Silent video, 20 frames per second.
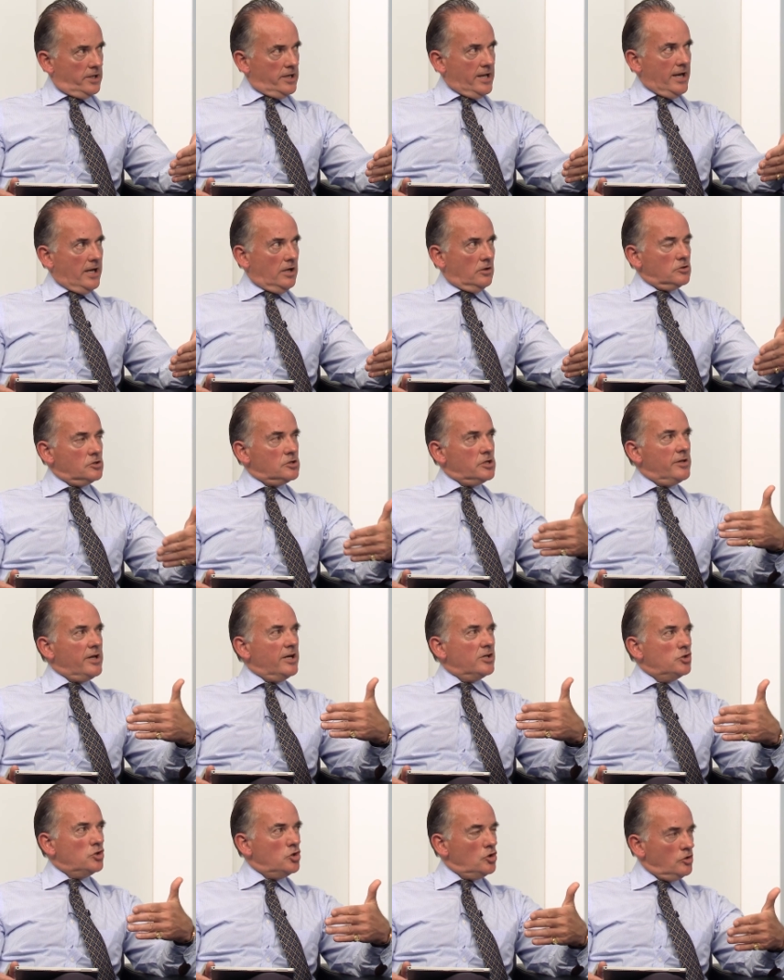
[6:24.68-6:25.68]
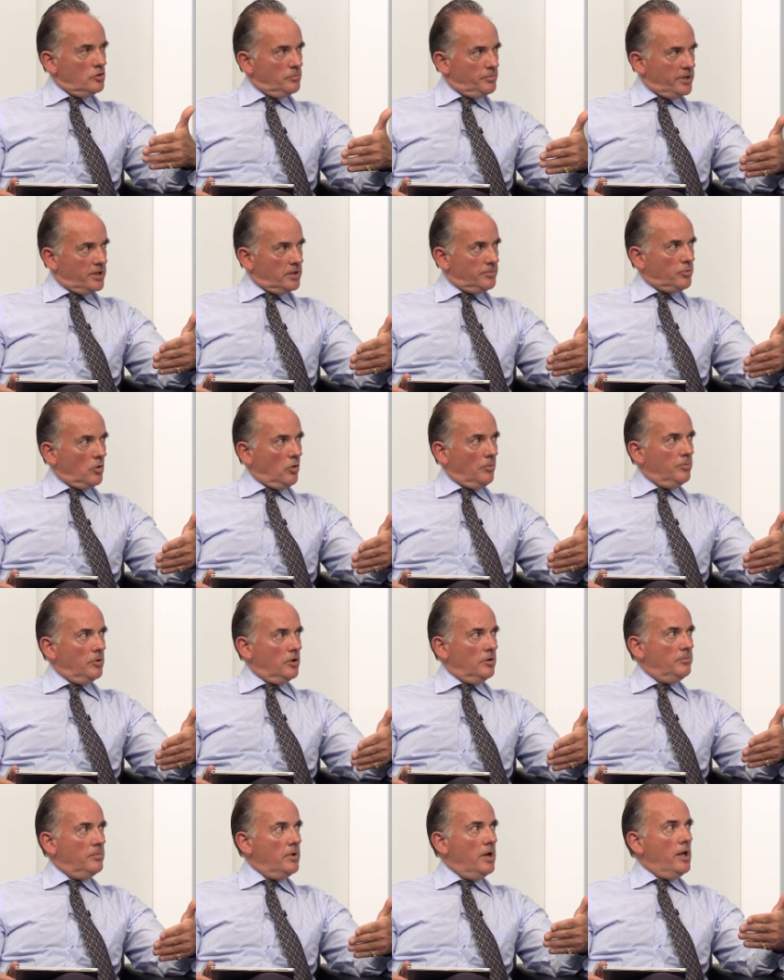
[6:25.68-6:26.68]
allowed, so there shouldn't be a
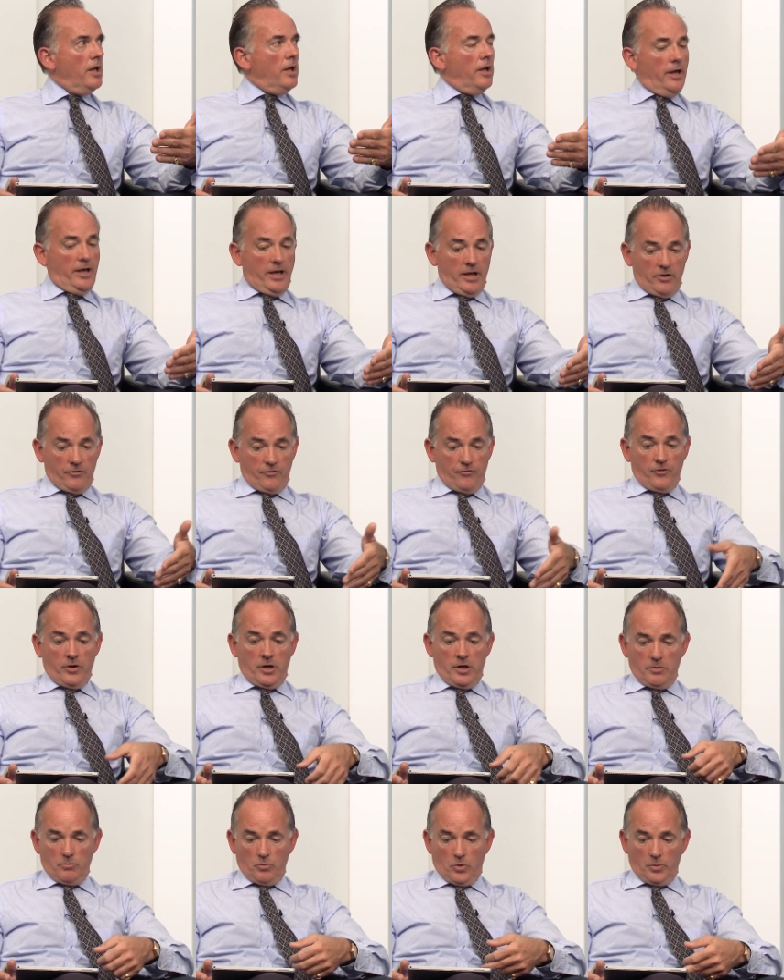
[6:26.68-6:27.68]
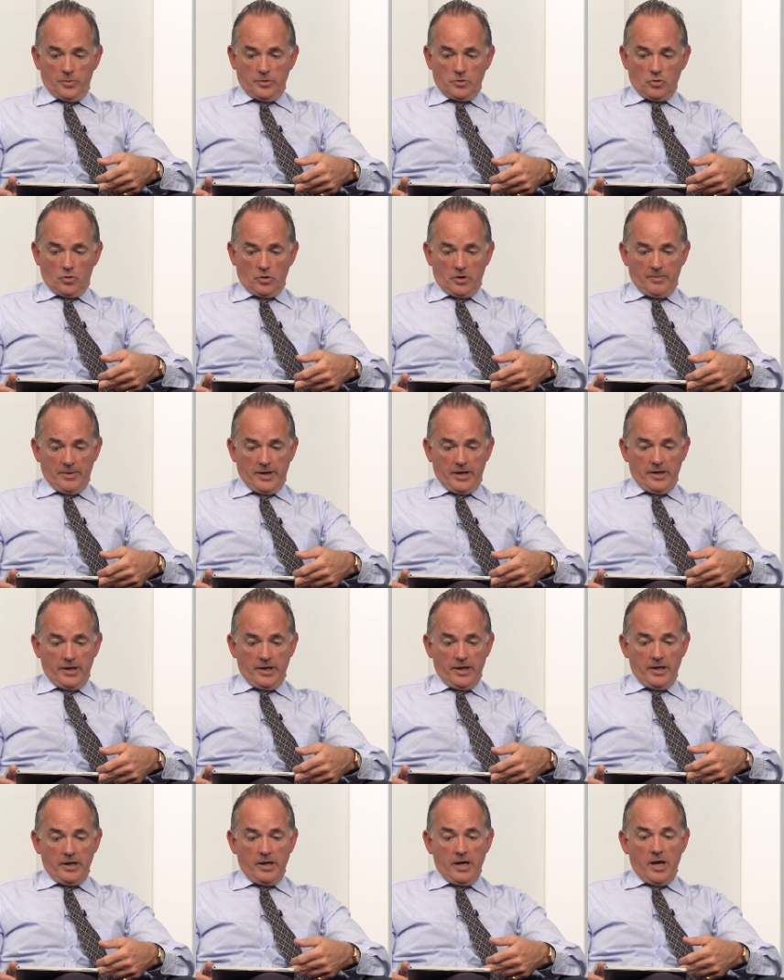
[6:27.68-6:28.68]
problem if, what we're talking about
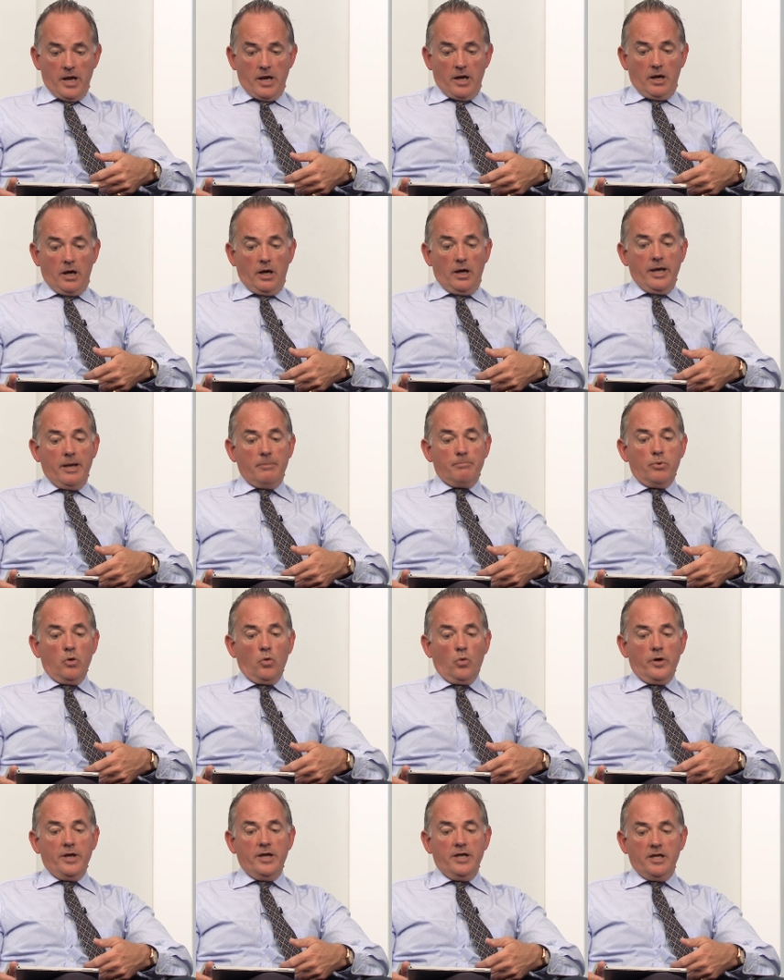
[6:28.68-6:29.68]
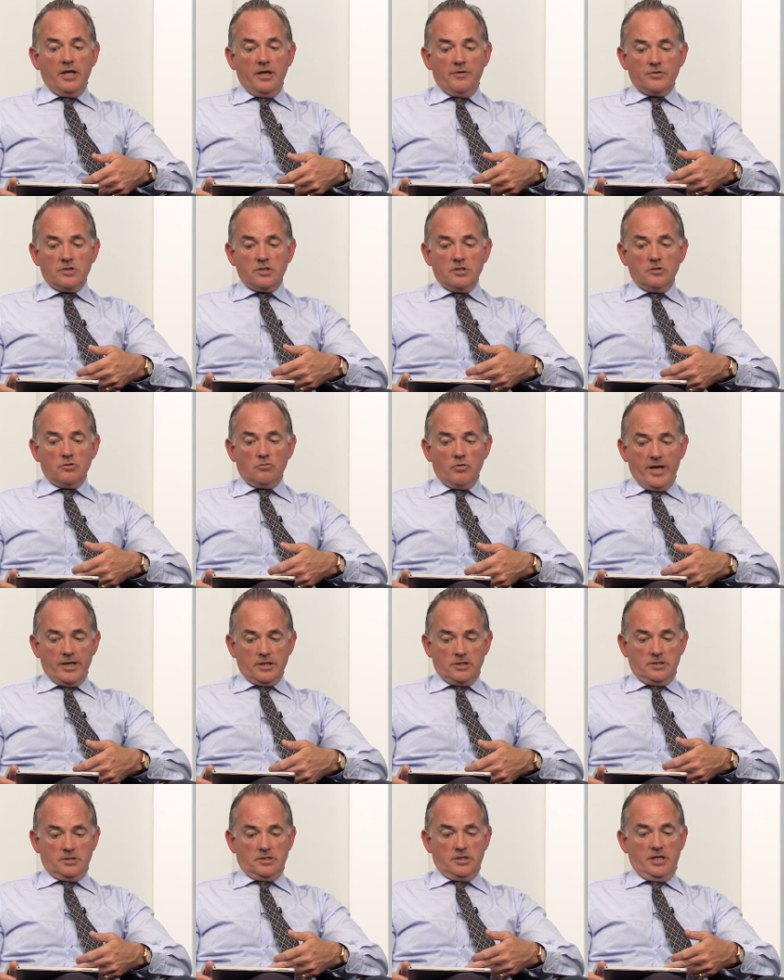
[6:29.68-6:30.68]
here, employee gifts and
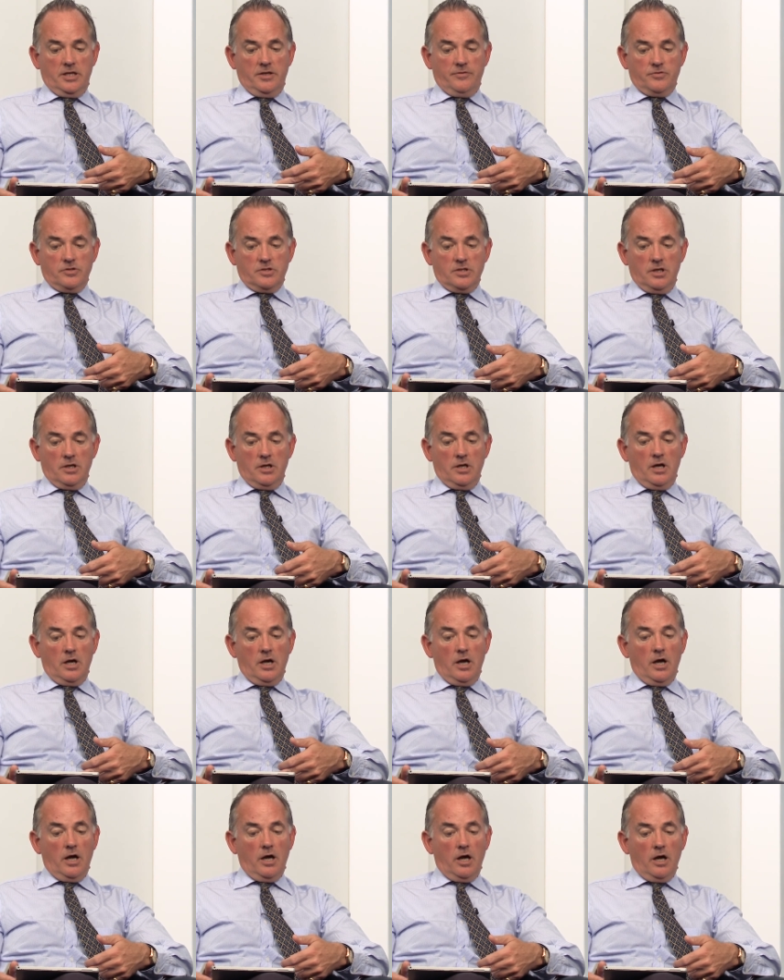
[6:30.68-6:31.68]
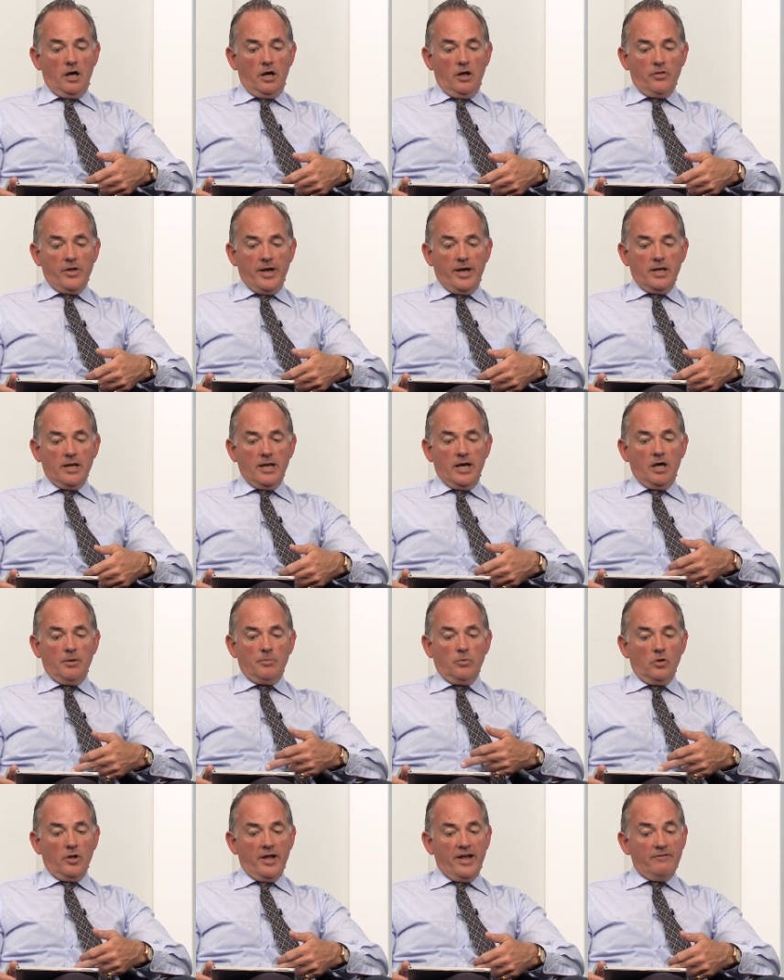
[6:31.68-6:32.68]
directors' gifts, are they
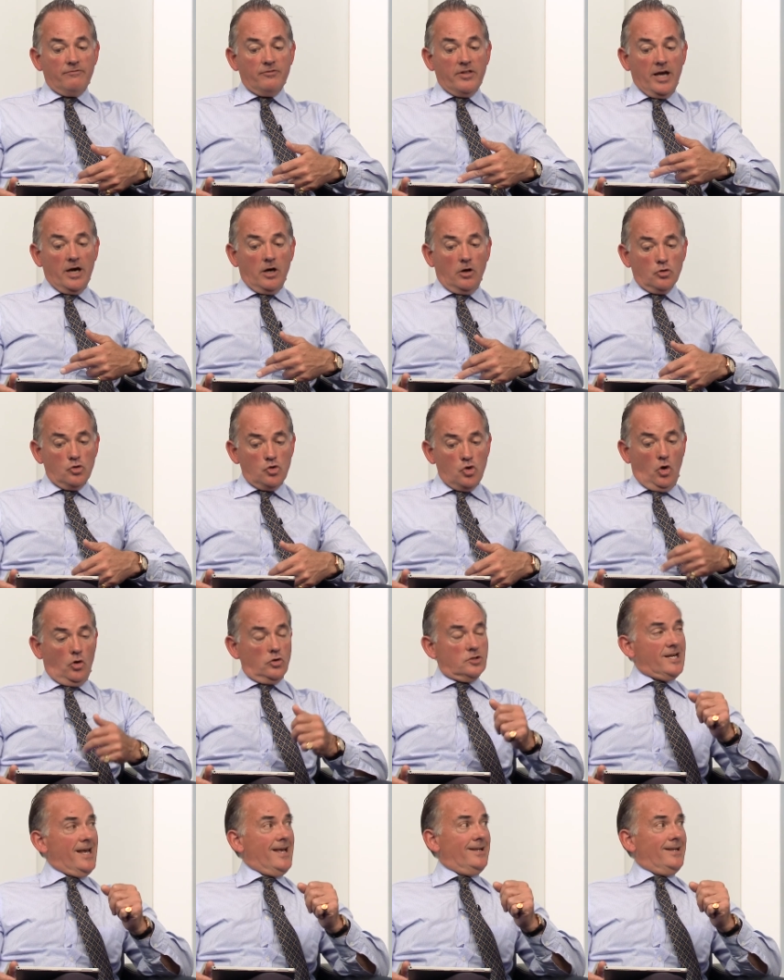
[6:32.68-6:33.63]
allowable if they are not